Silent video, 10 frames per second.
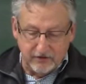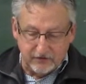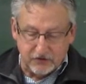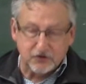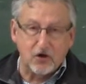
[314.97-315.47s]

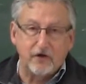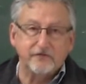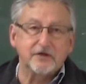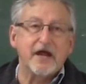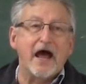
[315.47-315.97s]
the
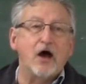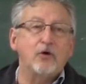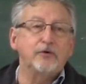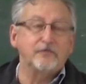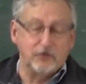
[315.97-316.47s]
soft
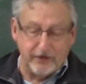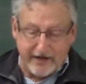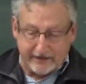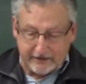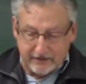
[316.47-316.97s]
down of your
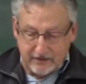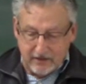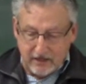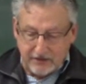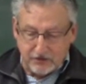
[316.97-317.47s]
neck,
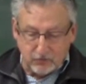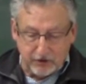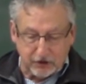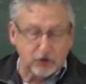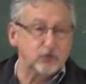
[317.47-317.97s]
I just
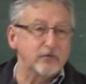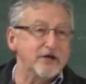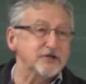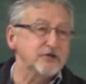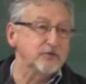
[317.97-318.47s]
want to
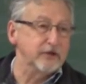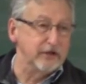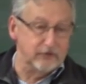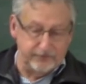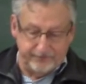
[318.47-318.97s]
caress you a
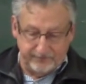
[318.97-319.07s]
little.